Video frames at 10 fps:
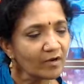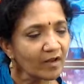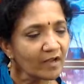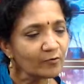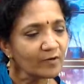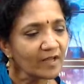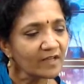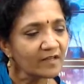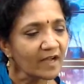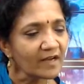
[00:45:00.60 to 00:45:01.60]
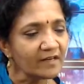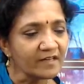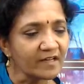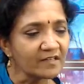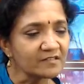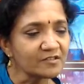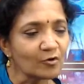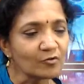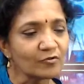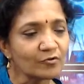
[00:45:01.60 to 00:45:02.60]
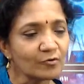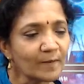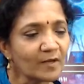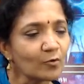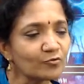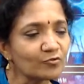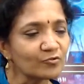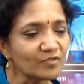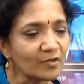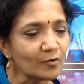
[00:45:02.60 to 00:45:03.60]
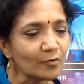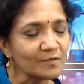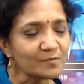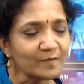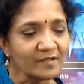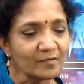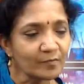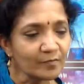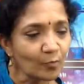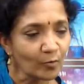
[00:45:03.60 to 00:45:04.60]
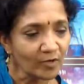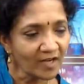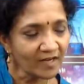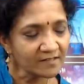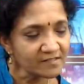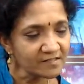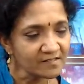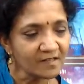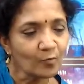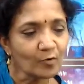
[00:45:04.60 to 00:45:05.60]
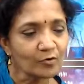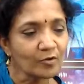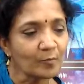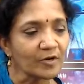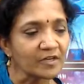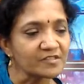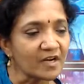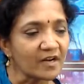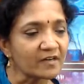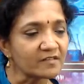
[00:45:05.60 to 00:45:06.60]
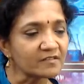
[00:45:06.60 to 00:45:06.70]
try to take the kinetic energy also to be close to zero, which means total energy is equal to the potential energy.